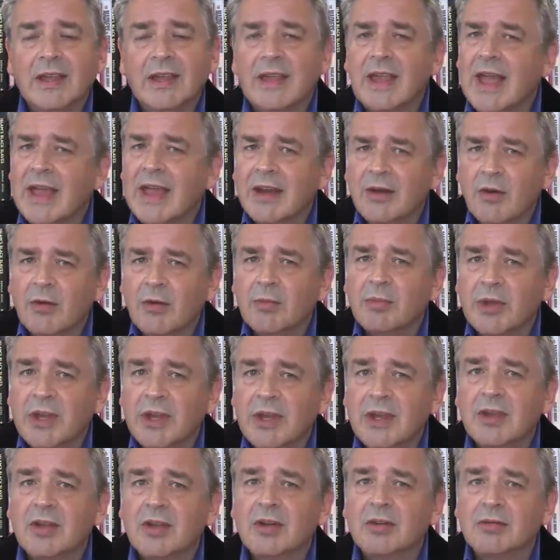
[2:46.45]
cannot
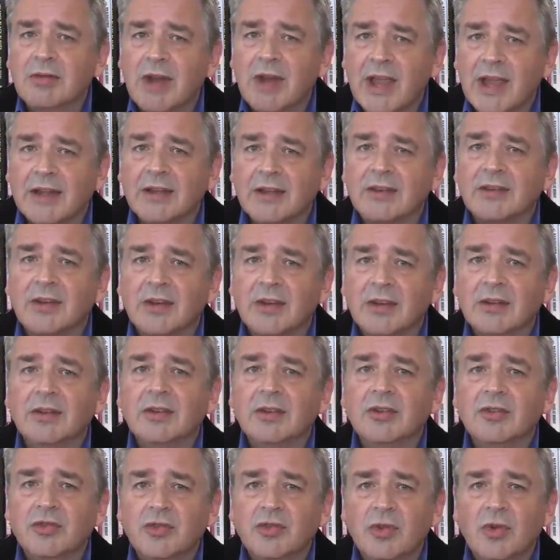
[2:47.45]
be correct,
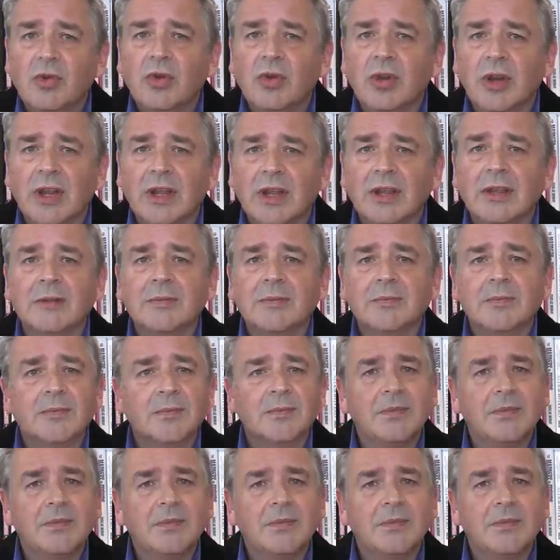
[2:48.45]
surely.